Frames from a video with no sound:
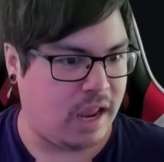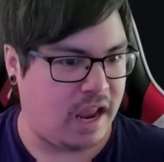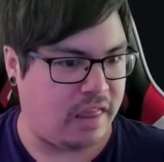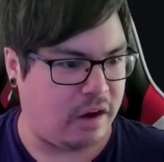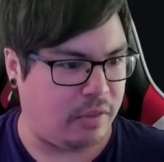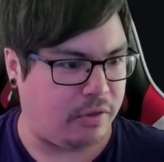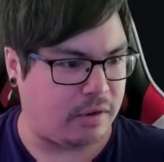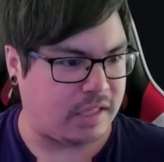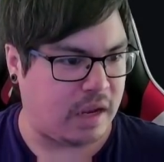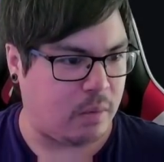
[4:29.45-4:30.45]
And then on
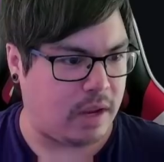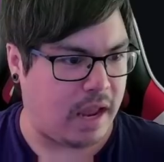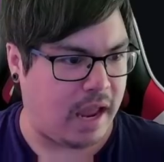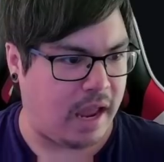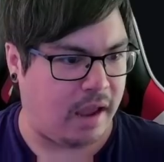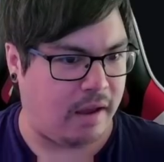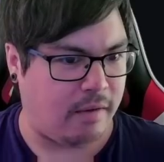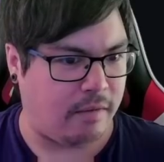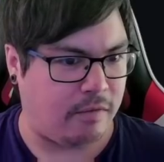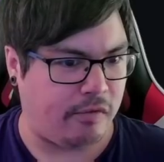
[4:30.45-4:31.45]
Thursday, we
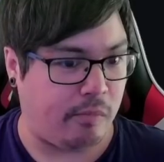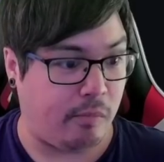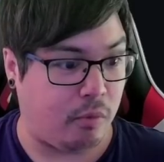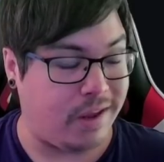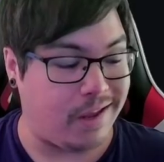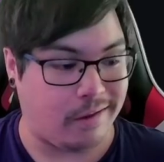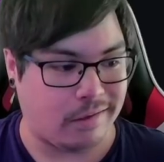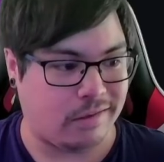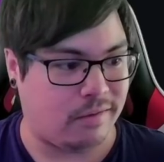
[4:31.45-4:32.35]
have Maria Hill's,